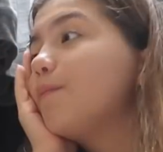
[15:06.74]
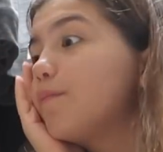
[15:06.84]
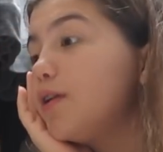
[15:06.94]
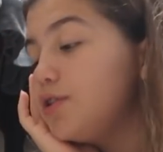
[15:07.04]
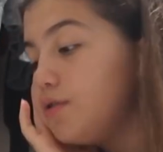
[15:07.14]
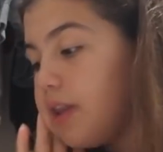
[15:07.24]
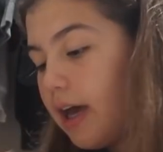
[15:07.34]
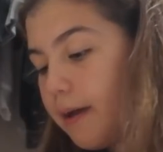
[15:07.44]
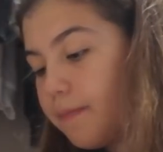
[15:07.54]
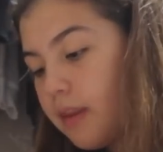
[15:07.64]
I'm gonna do
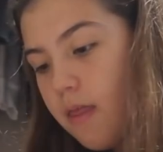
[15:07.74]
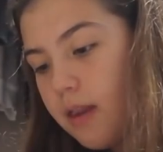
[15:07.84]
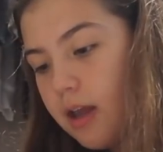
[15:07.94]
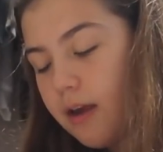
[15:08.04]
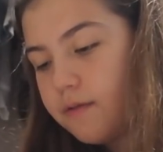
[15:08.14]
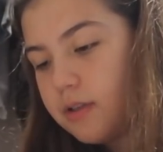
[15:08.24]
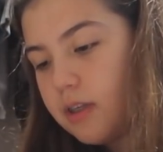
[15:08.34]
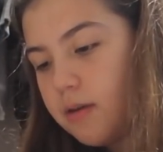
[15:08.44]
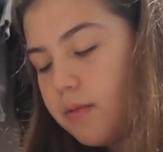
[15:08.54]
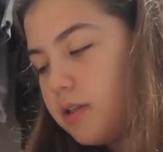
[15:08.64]
that. And then I have to
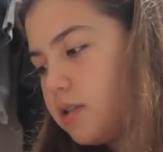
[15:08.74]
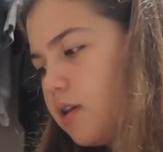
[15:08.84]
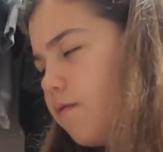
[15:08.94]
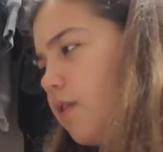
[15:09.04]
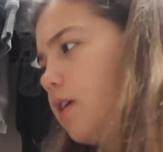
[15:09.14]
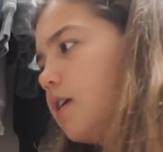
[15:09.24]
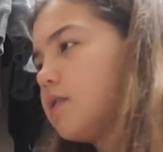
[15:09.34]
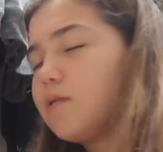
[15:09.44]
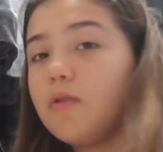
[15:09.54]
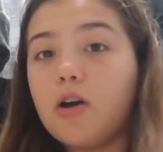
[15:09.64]
get my stuff ready because
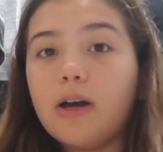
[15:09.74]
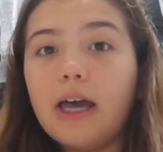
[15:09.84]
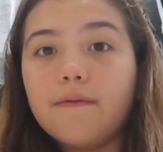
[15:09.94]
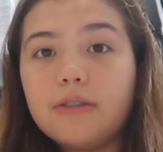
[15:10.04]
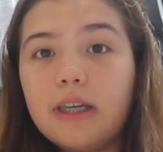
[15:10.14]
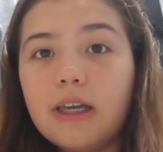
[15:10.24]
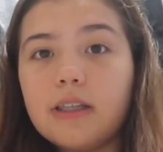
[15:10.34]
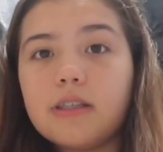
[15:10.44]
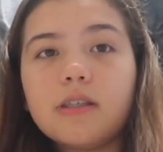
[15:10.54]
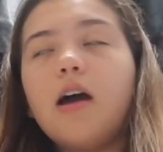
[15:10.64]
tomorrow I have
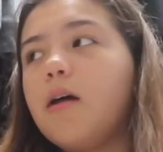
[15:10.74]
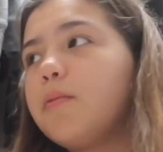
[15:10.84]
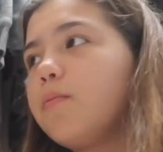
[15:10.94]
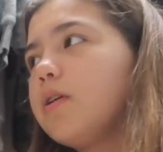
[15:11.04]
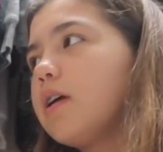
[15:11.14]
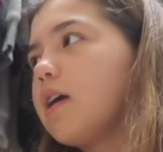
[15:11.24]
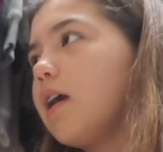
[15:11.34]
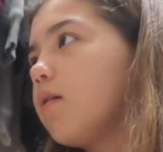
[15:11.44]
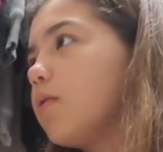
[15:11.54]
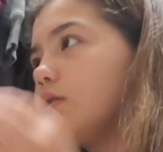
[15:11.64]
dance. And I'm gonna bring like a
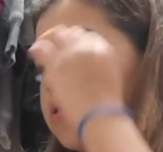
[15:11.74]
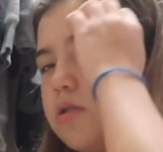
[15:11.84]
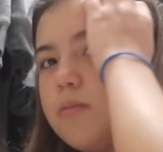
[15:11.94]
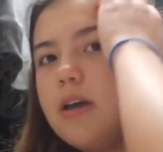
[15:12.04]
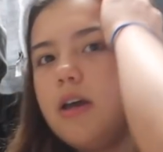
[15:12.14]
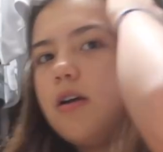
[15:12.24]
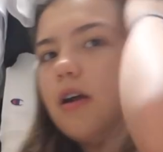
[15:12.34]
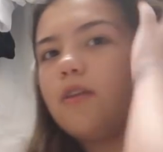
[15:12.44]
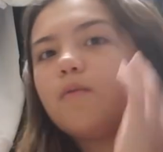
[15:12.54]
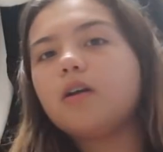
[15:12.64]
hairbrush to do my hair. I
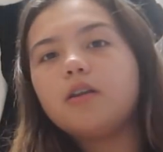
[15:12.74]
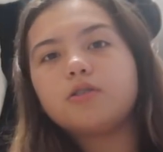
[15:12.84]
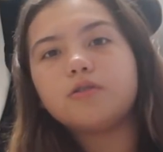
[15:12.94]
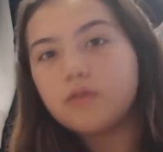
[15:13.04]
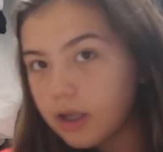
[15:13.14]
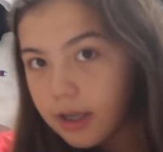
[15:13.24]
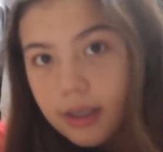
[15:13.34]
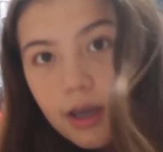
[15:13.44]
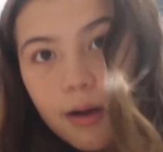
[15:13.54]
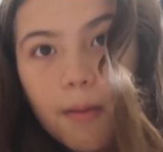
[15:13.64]
think we're gonna do like
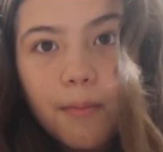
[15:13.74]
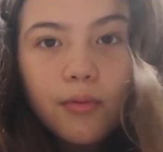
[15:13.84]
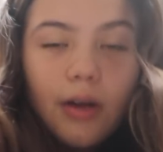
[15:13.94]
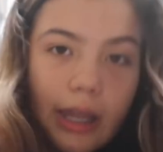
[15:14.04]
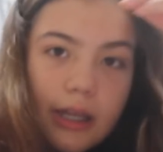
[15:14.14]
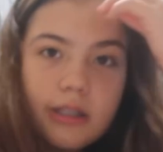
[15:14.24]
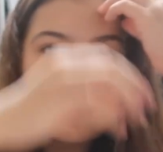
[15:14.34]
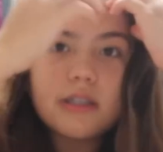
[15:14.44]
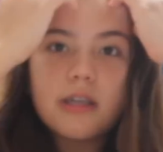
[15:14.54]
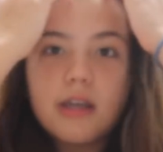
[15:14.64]

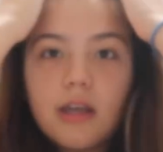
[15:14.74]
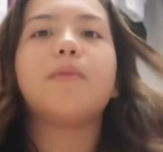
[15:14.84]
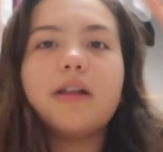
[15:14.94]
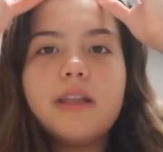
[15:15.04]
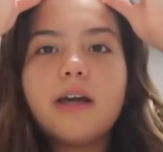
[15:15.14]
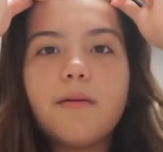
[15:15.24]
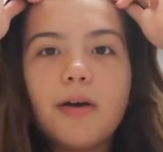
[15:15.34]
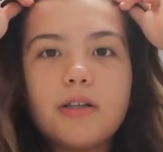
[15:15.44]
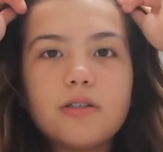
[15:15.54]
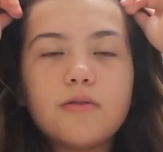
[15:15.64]
braids. But I think I
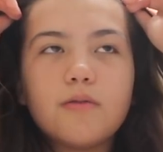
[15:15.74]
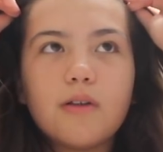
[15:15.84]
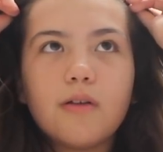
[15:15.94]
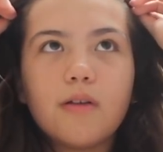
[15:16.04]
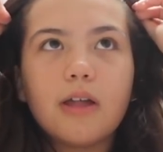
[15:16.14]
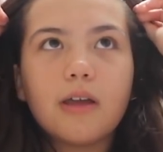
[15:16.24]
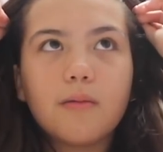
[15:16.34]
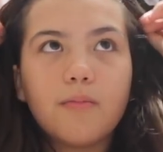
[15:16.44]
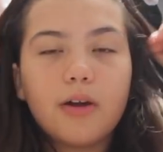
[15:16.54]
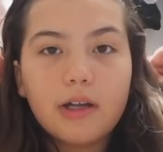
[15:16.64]
might do like
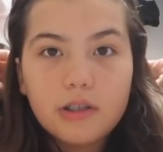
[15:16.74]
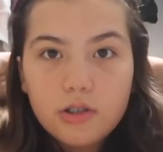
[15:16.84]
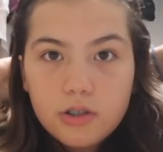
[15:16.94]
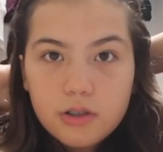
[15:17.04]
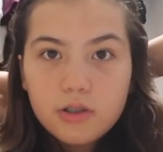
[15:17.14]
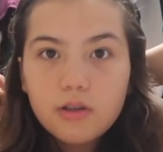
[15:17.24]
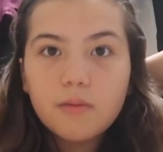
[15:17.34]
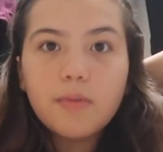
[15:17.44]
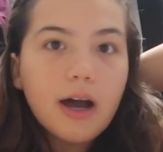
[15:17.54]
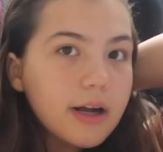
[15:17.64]
braids just to the
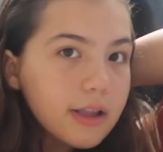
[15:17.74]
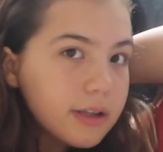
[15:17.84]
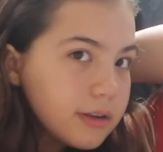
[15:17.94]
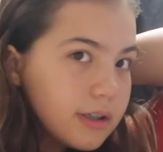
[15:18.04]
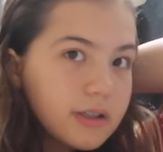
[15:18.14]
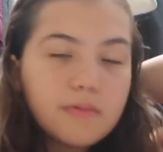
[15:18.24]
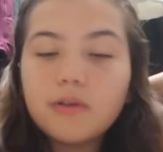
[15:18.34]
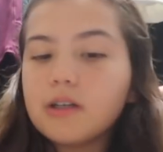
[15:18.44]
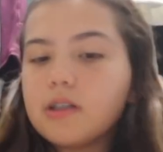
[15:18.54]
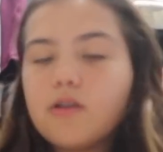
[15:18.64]
back like this
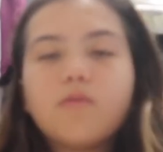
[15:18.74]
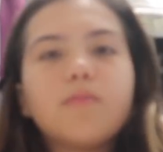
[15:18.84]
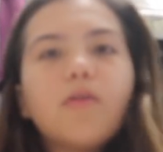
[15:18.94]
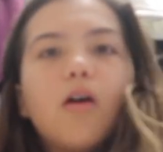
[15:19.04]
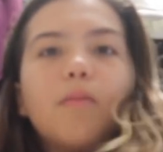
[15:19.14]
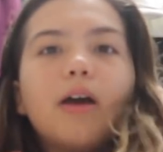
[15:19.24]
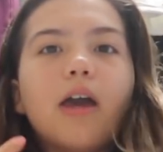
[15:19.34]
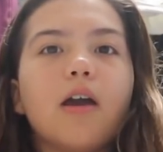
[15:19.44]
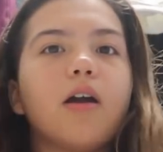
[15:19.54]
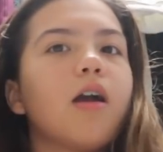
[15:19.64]
because I don't want to put all my
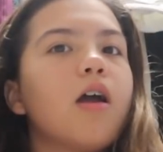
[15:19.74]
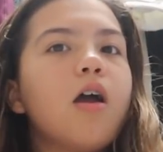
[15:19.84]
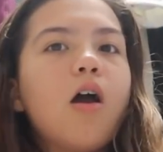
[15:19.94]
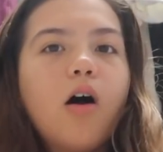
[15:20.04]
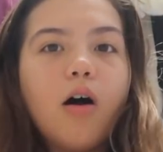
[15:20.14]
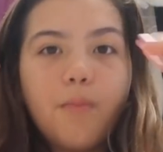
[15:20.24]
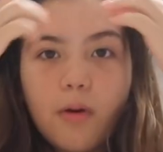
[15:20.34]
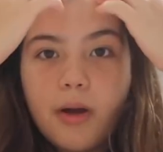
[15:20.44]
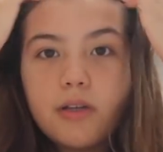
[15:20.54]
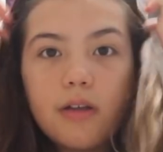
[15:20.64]
hair up. Or I
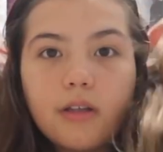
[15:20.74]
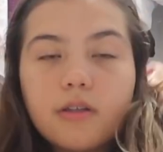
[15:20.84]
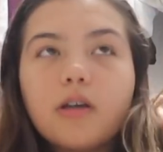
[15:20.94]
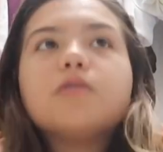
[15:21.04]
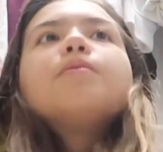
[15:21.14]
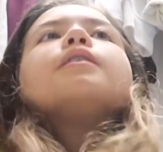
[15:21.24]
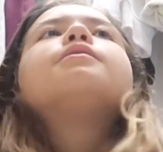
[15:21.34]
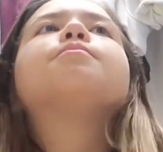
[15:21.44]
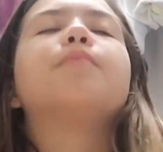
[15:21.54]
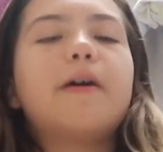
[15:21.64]
might do like Dutch
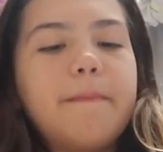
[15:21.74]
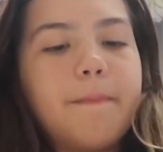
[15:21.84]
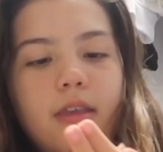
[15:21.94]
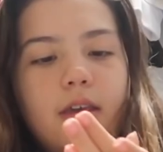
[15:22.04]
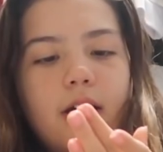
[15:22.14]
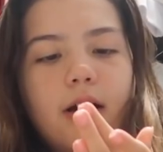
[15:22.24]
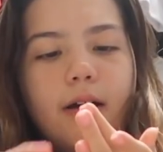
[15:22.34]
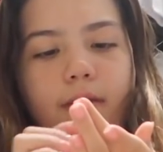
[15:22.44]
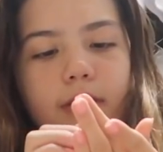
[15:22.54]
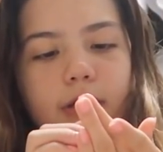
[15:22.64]
braids, but
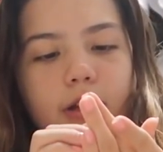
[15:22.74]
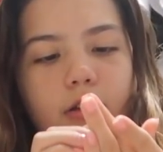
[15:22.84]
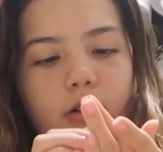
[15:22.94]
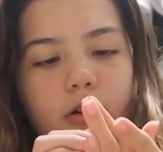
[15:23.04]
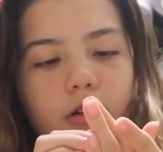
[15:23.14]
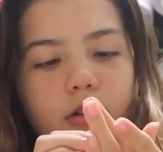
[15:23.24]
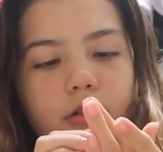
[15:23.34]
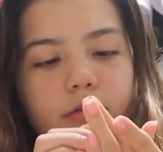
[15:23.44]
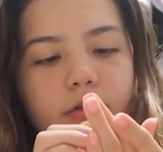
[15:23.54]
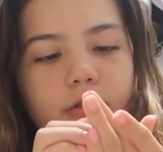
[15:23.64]
yeah, this kind of
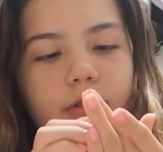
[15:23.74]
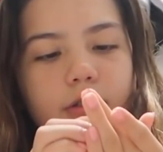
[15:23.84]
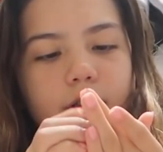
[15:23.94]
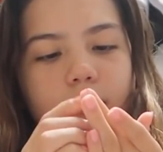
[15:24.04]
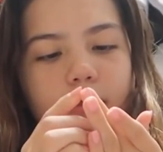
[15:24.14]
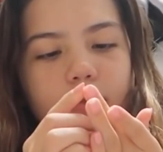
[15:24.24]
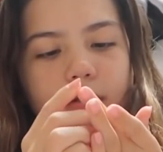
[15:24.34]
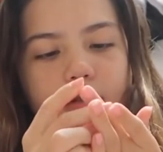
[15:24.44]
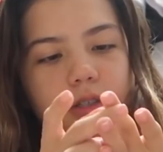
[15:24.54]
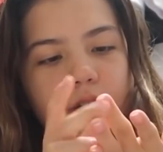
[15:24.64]
hurts.
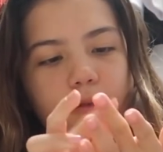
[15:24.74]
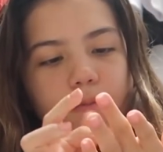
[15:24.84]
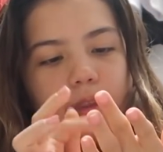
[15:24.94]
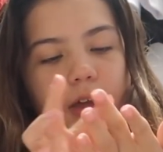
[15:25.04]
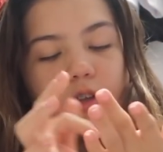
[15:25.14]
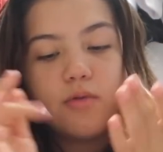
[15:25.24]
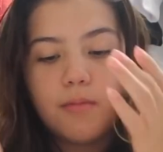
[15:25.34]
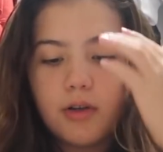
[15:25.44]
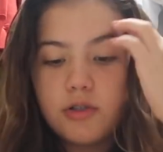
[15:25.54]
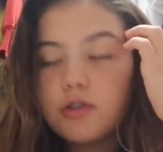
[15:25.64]
So yeah, that's what I'm
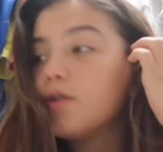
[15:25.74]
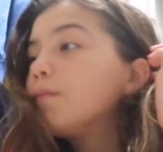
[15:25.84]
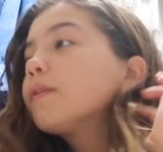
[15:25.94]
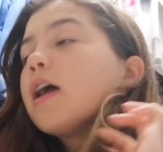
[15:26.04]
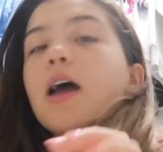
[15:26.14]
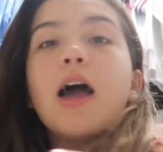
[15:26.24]
gonna do.